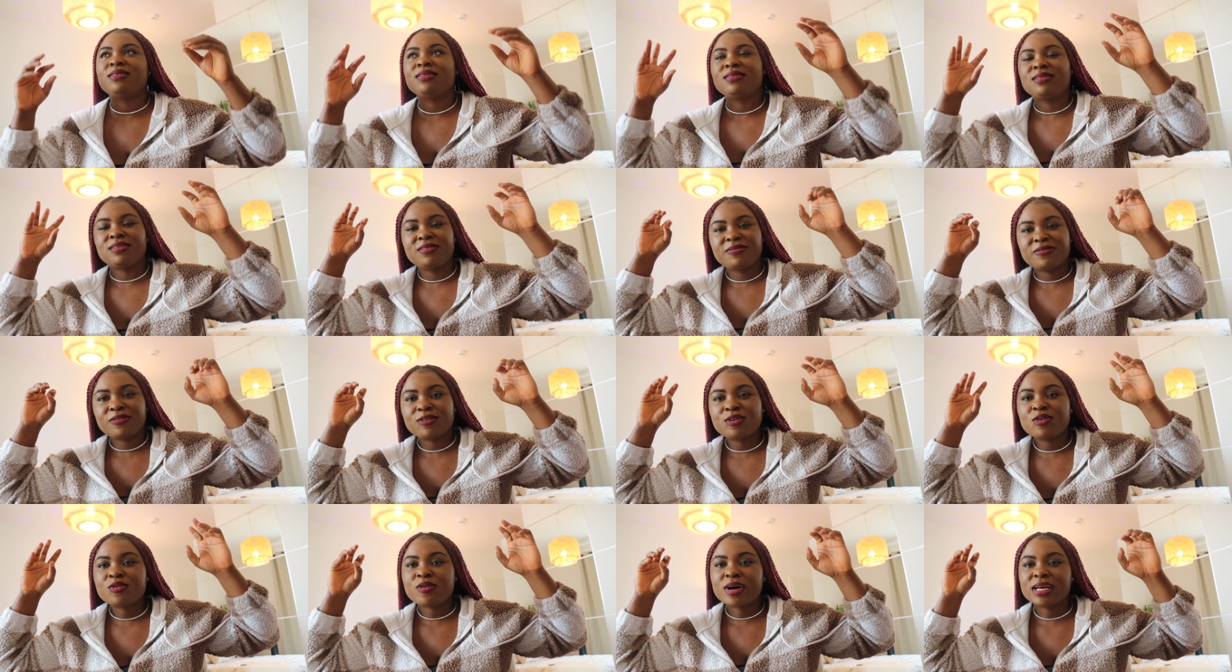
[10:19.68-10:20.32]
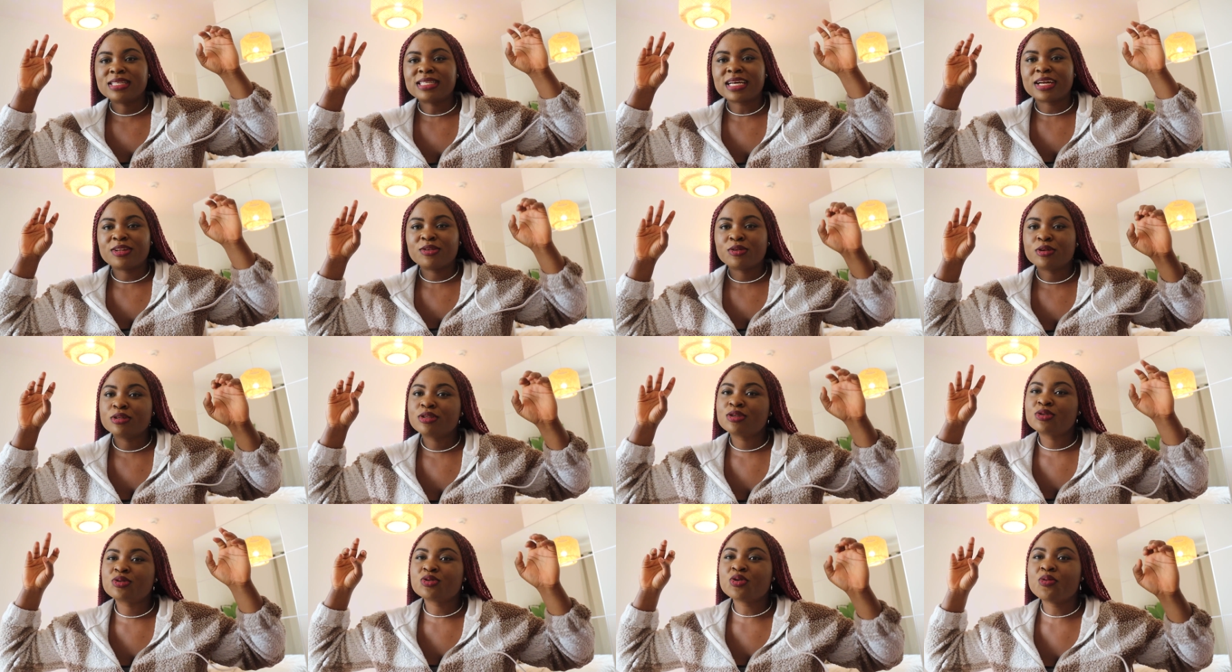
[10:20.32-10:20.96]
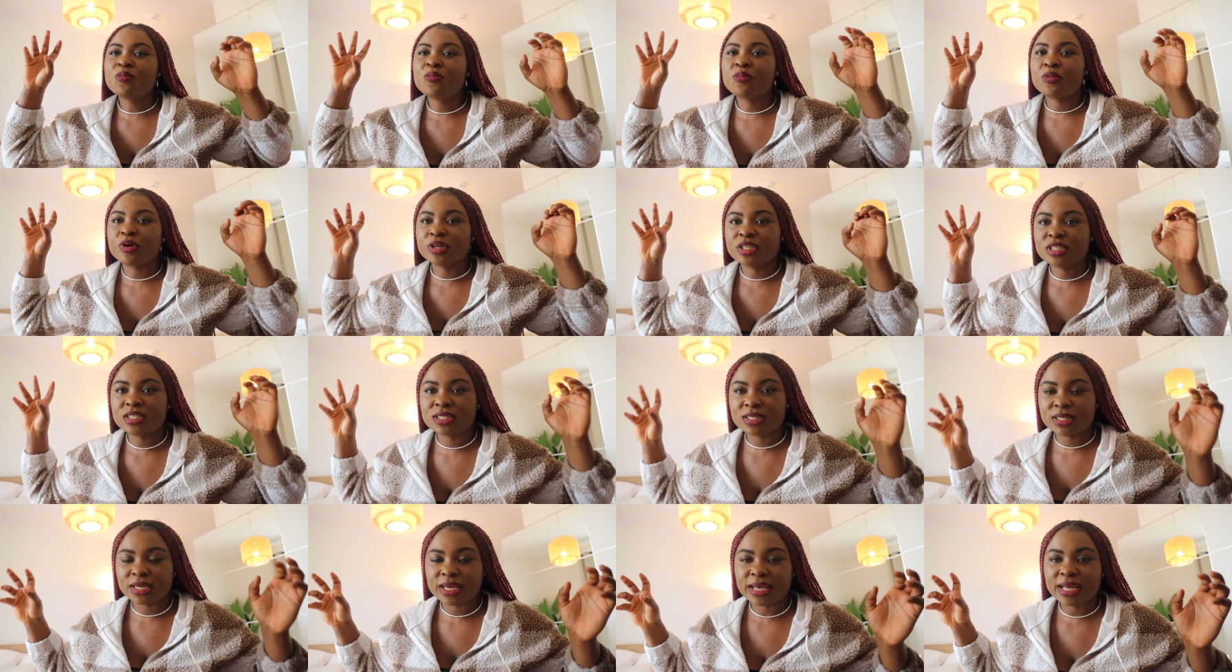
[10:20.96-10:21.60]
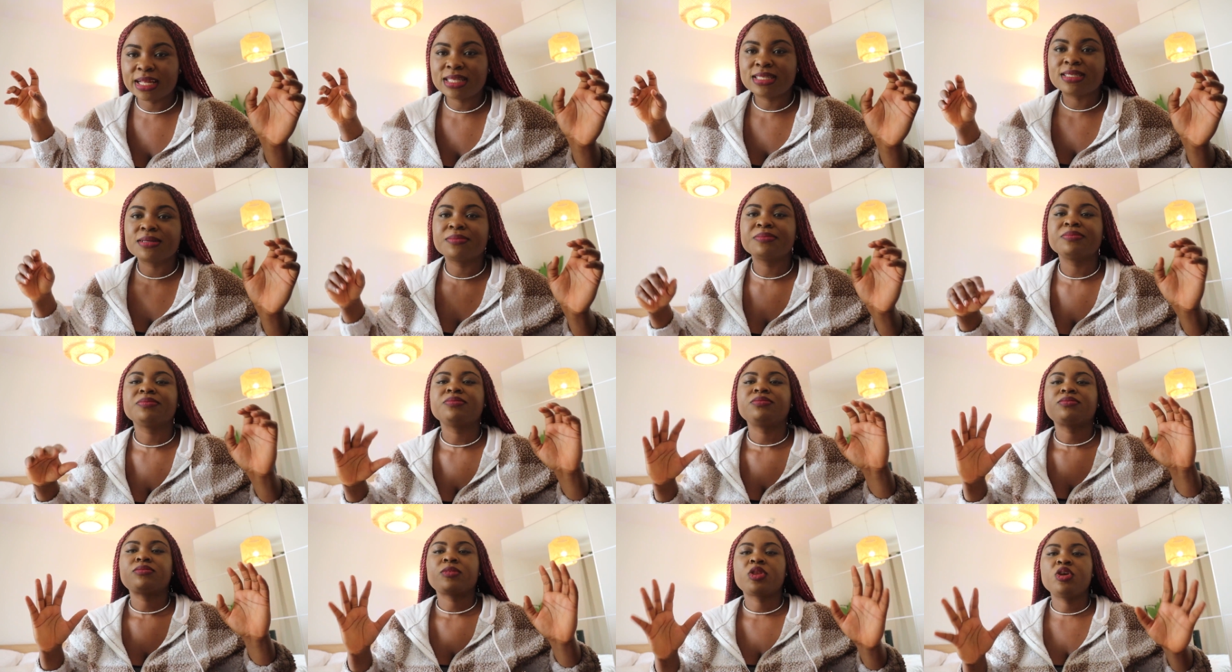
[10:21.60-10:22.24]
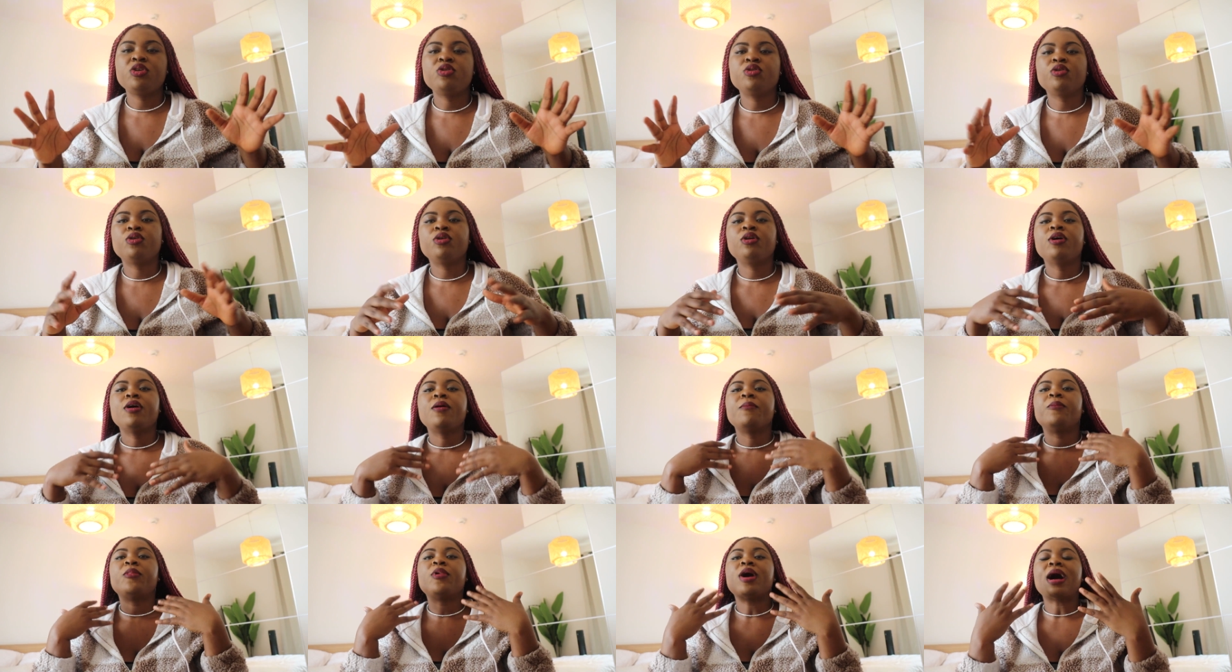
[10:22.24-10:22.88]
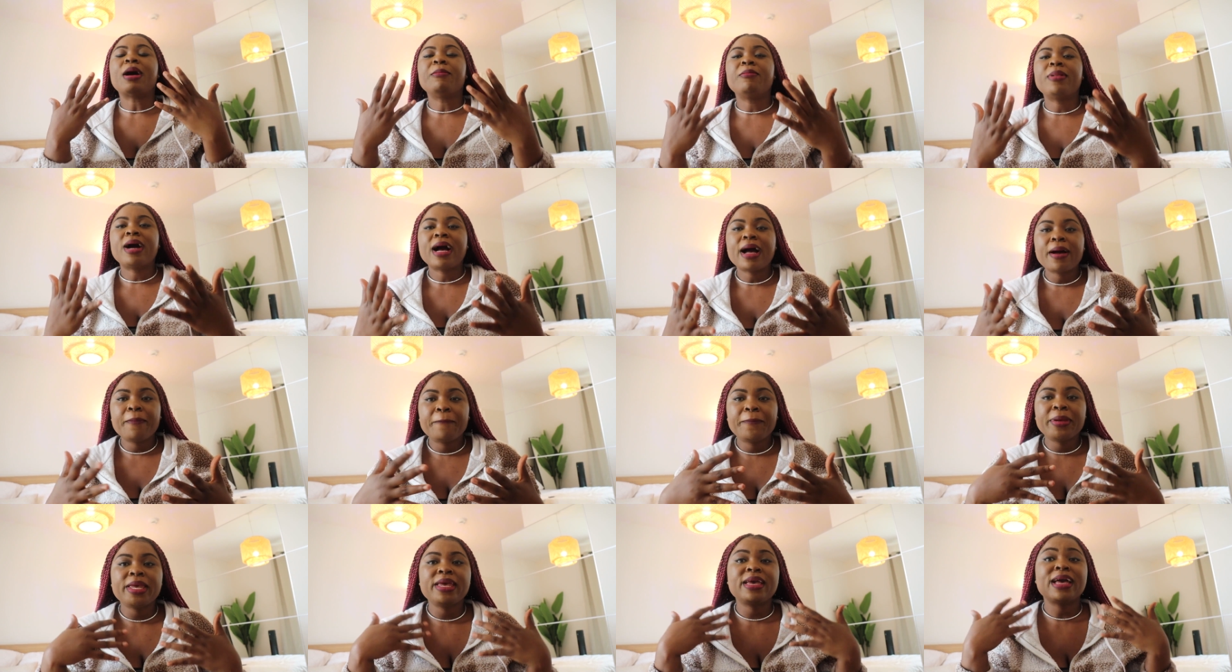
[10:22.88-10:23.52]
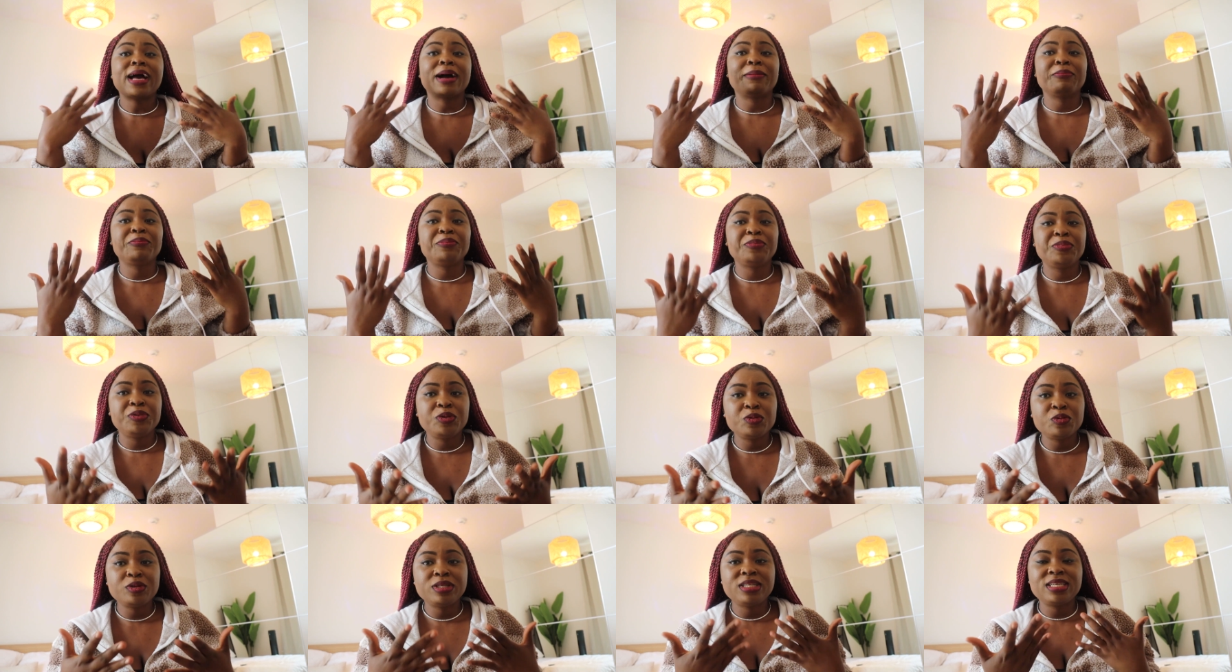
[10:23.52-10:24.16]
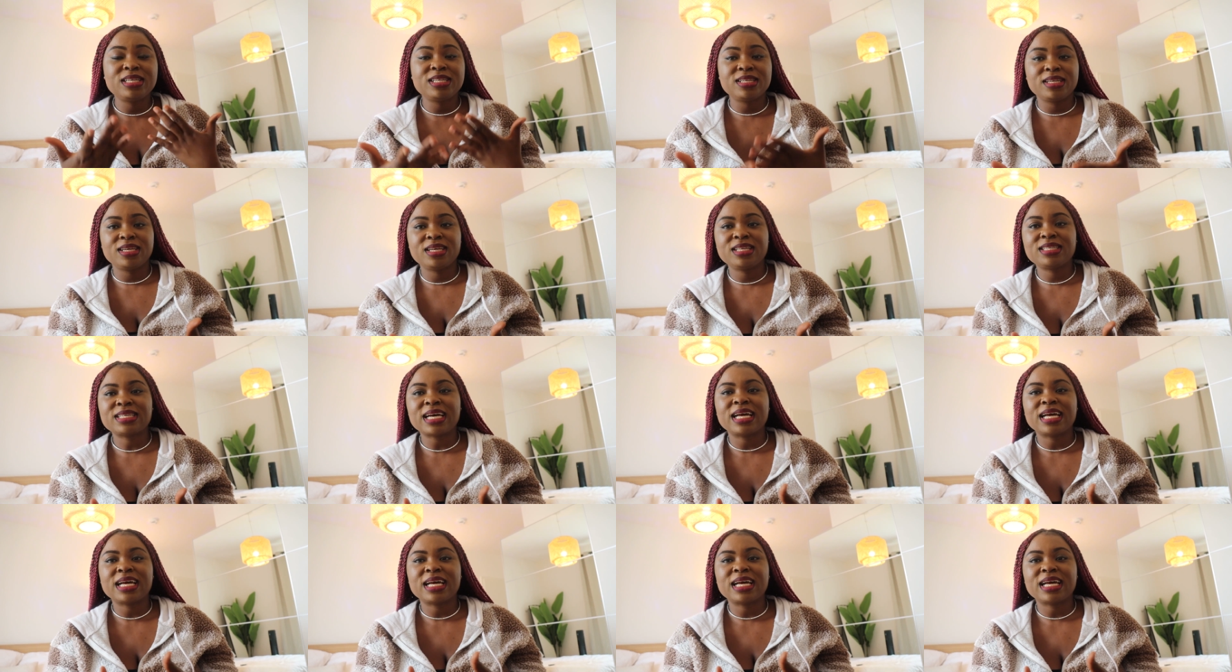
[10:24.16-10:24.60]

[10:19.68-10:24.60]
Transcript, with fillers: the followers are not so much yet, you know, but I'm happy I'm building it.